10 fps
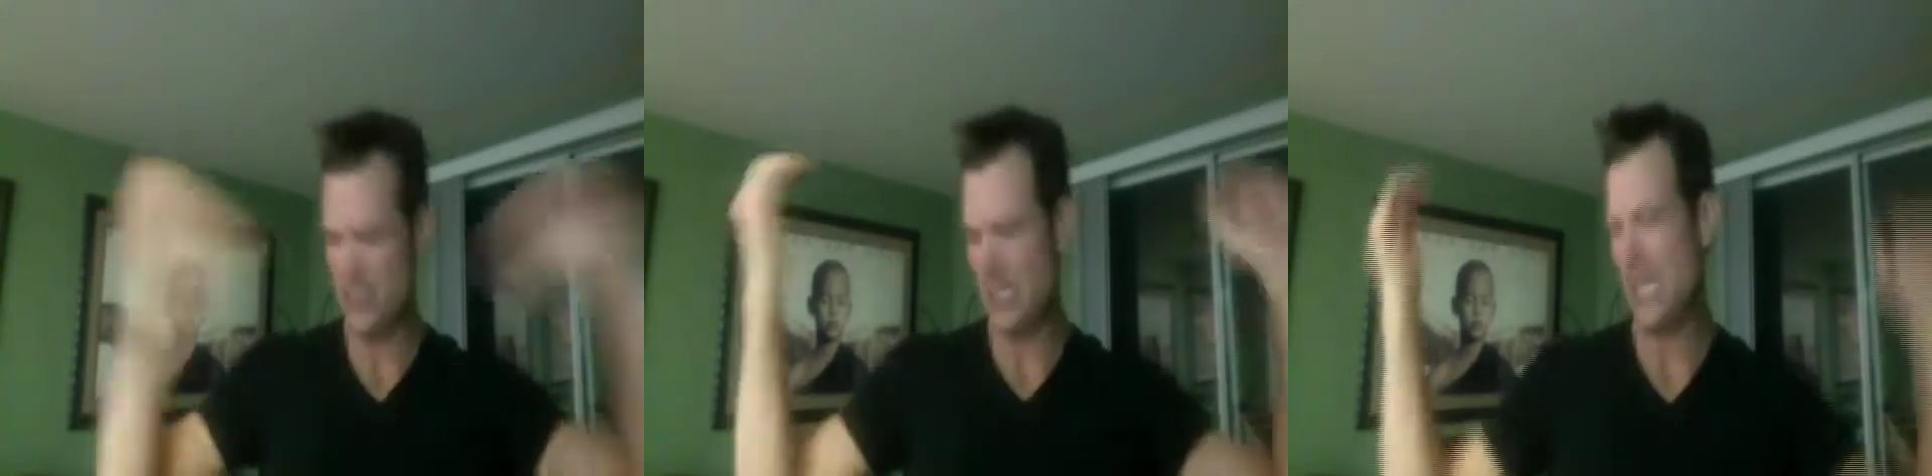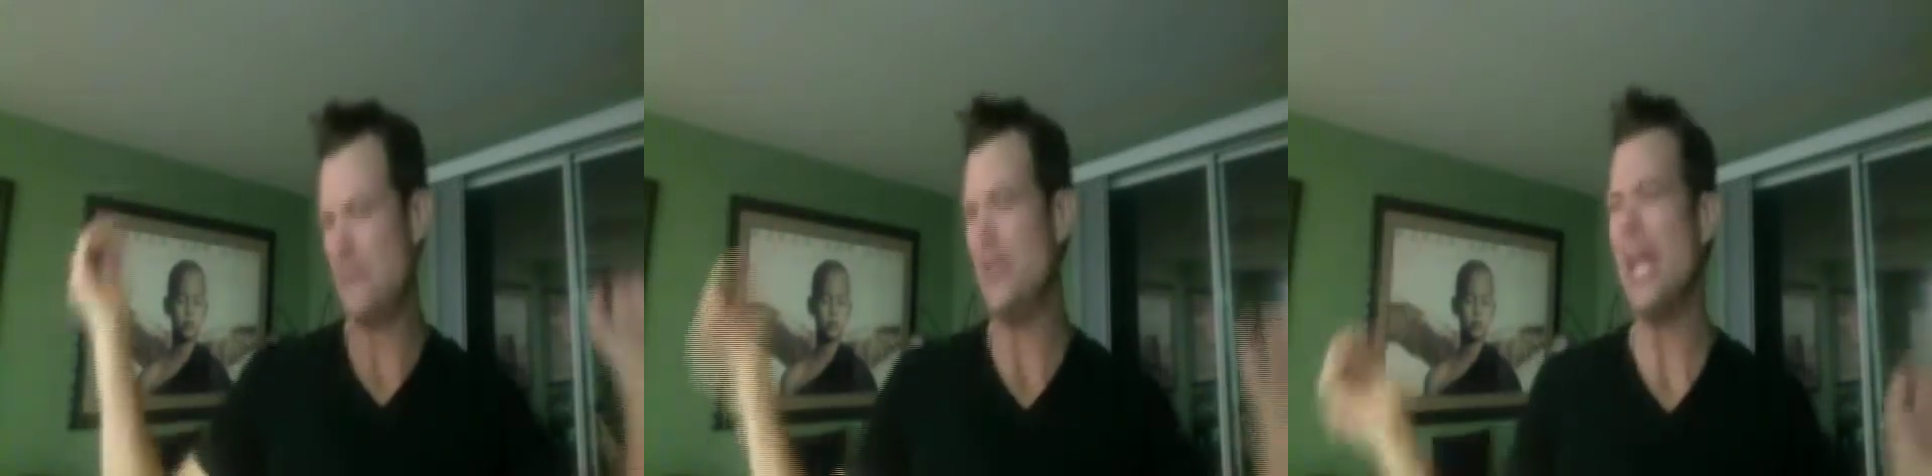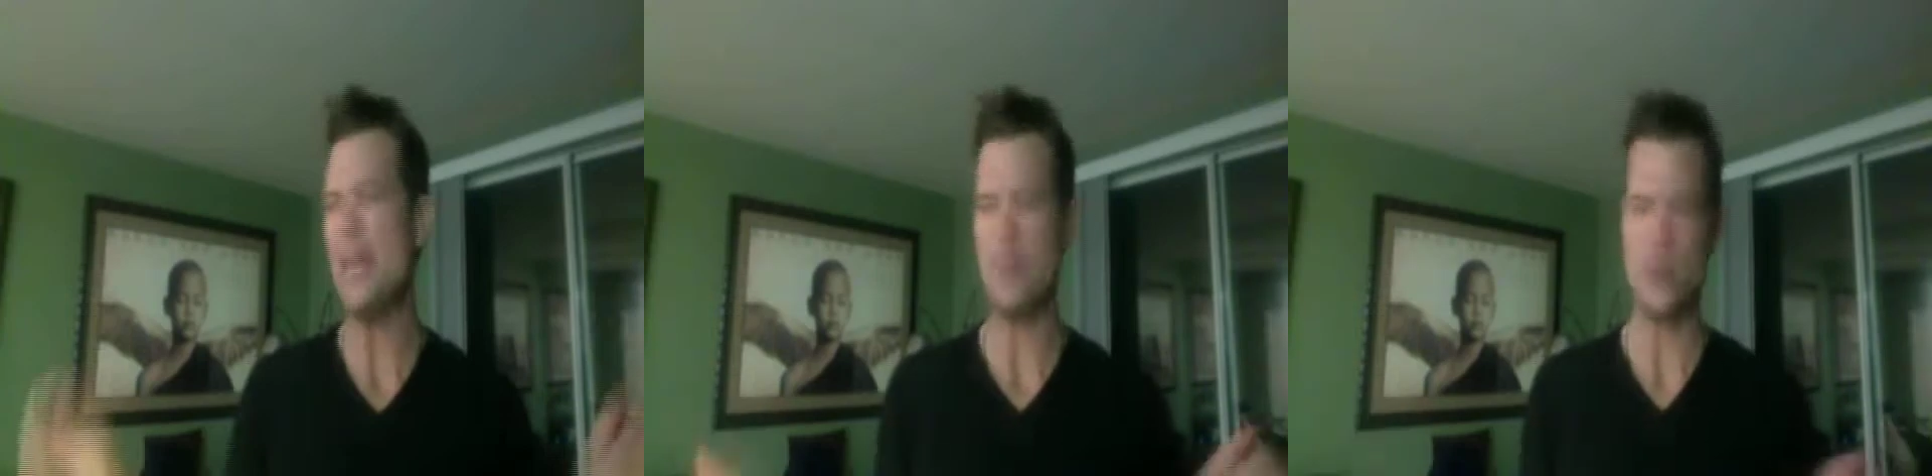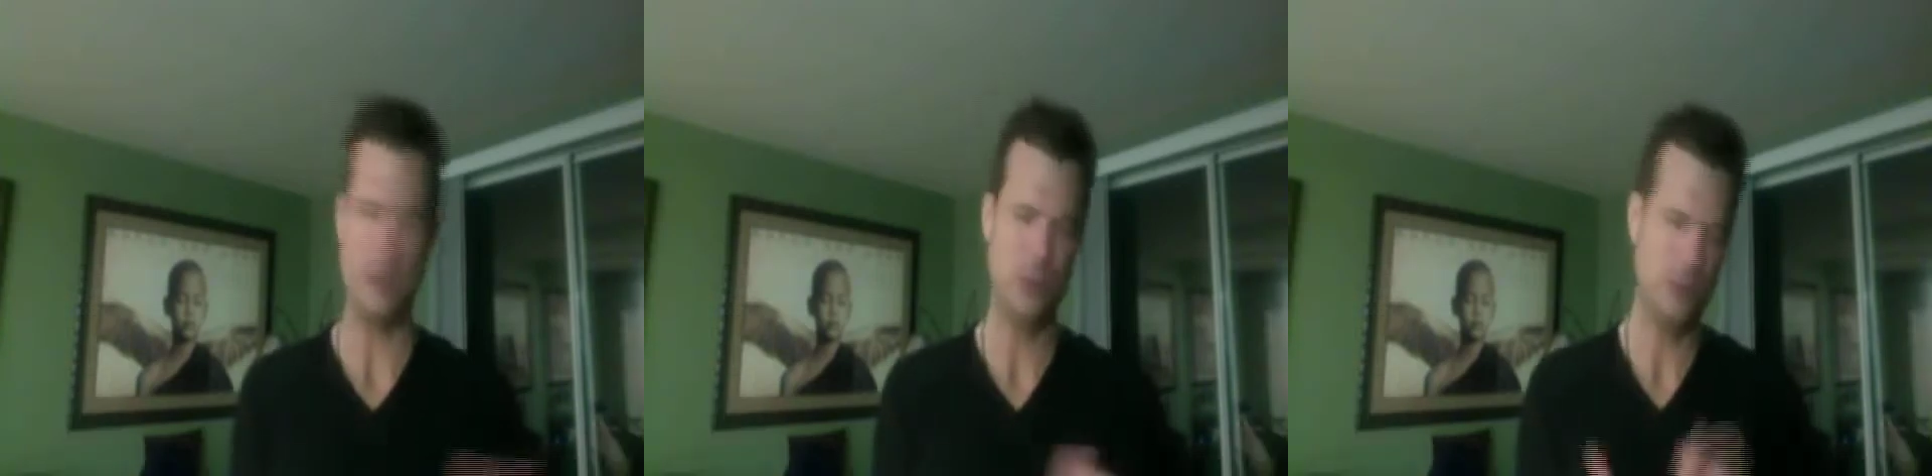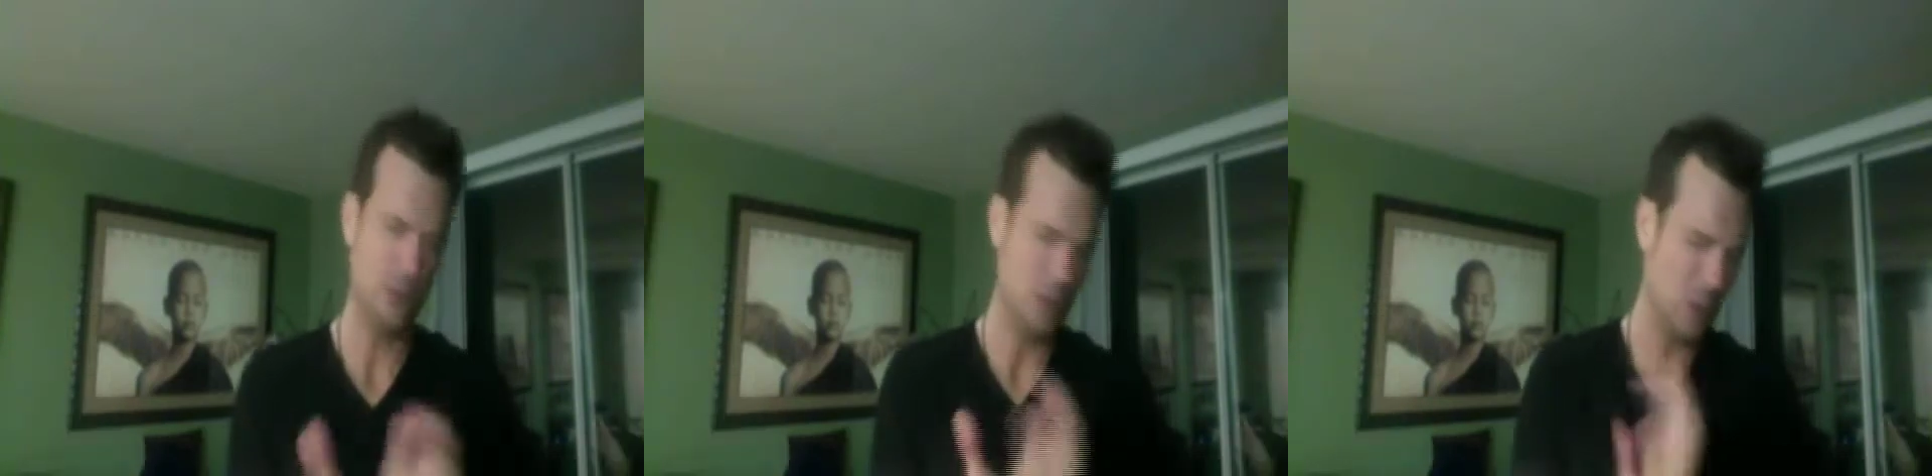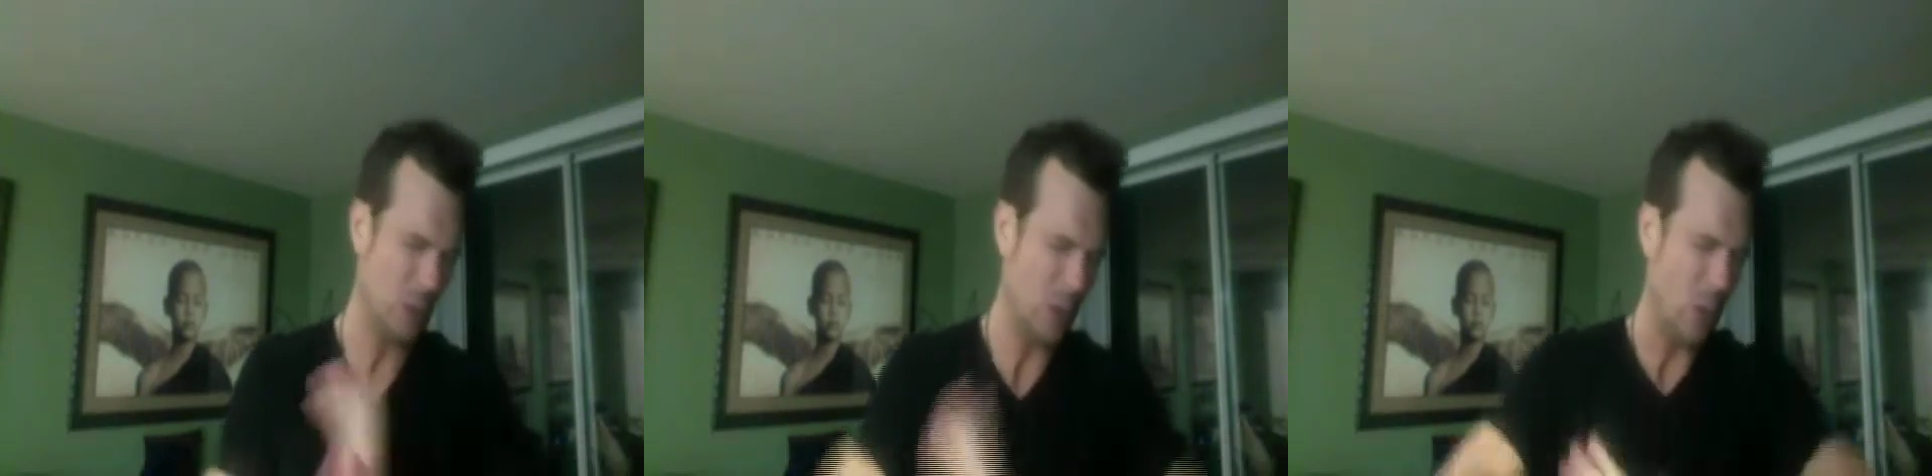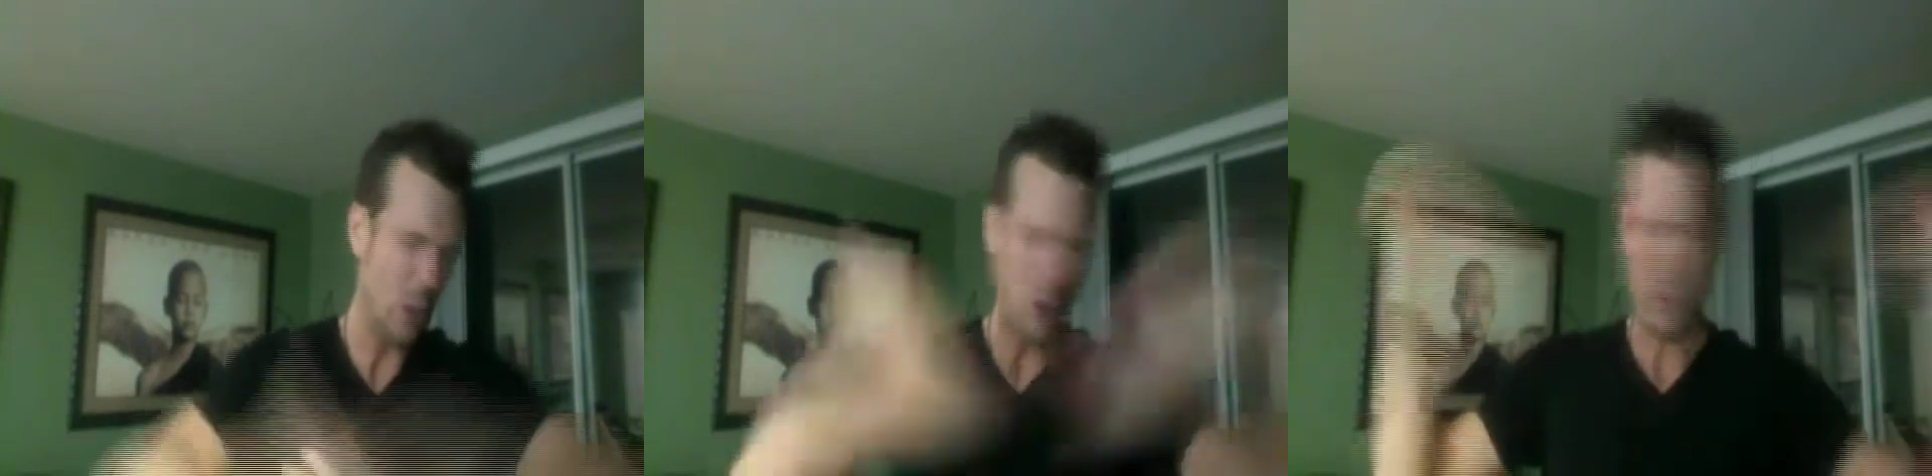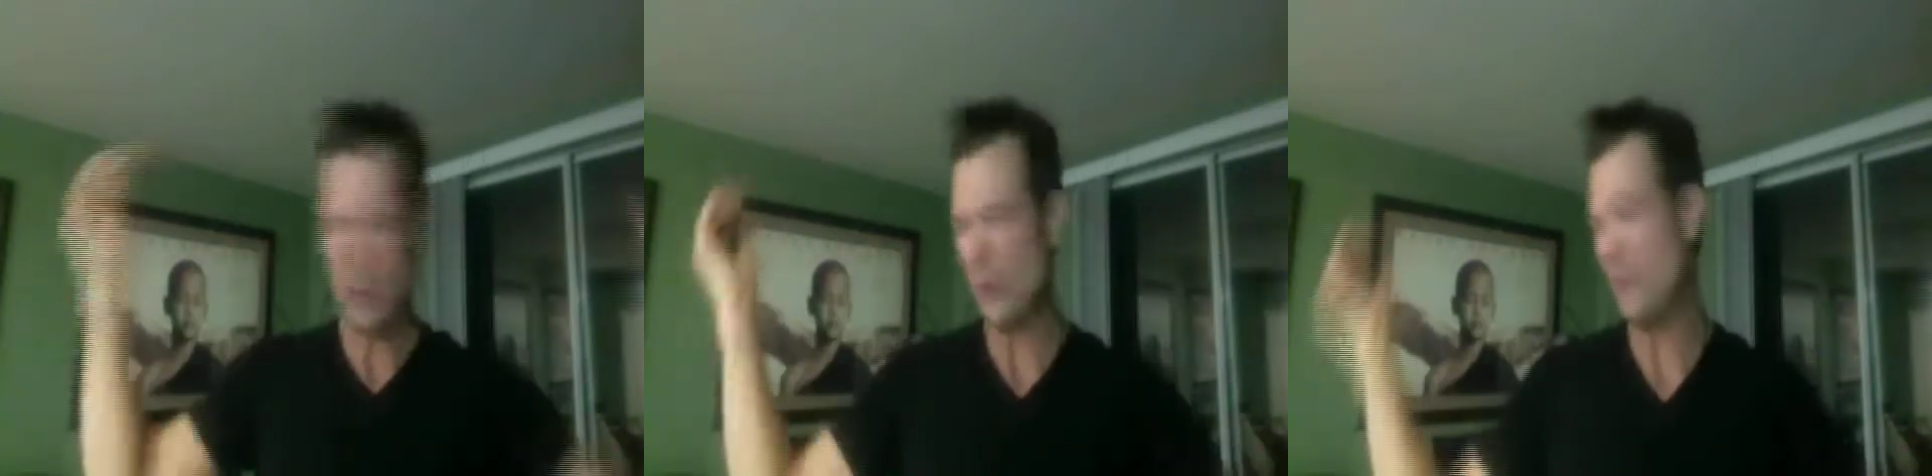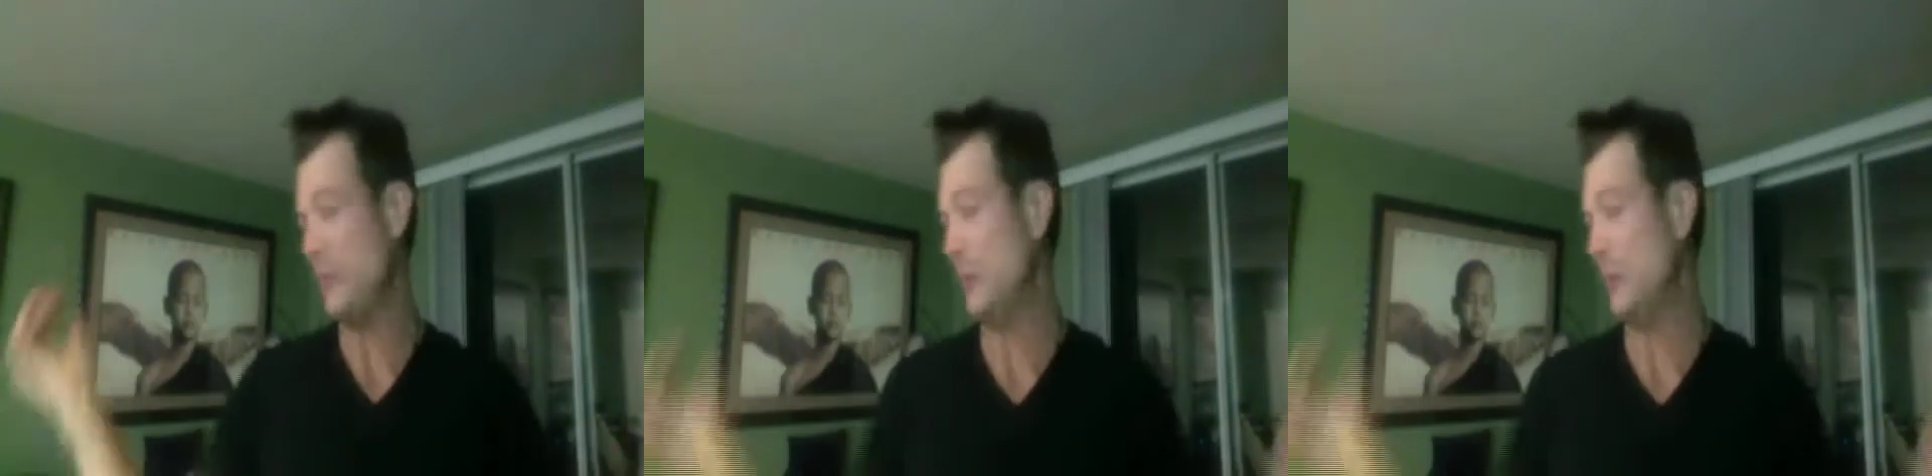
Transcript: and paper, or if you